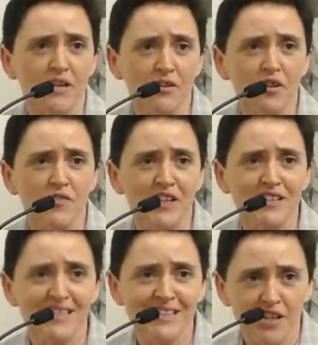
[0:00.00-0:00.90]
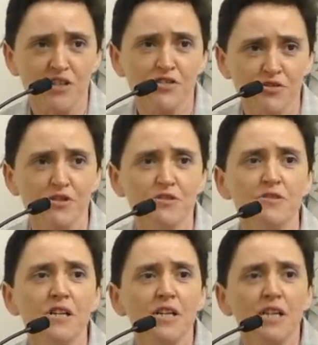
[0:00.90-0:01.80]
I don't know if that's still
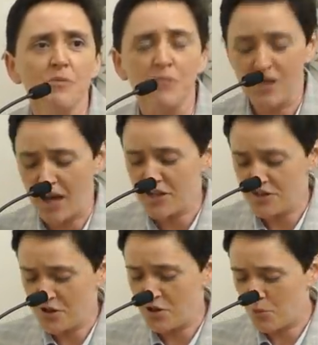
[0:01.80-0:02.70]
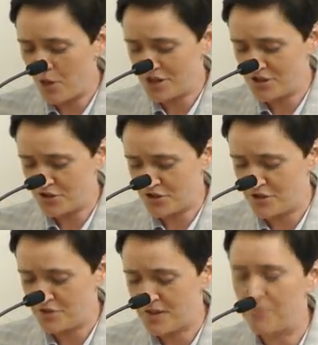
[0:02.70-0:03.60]
true, but I do know it was
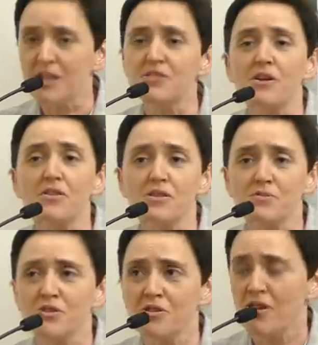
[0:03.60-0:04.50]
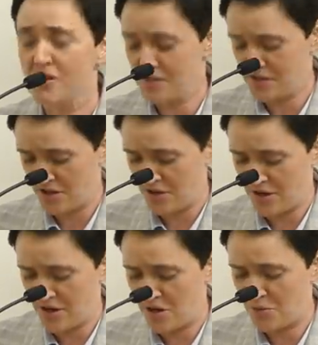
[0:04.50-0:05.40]
true that McDonald's was not
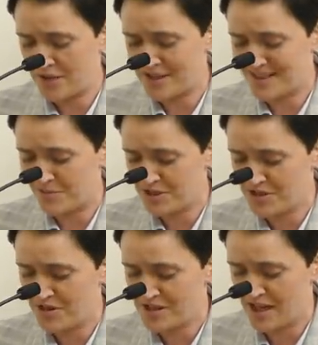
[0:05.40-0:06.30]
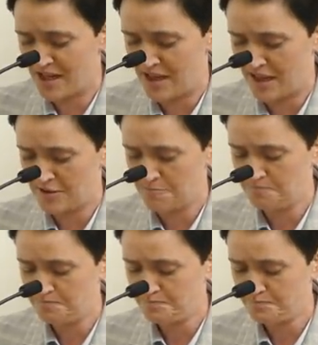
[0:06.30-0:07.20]
going along with this and was not halal.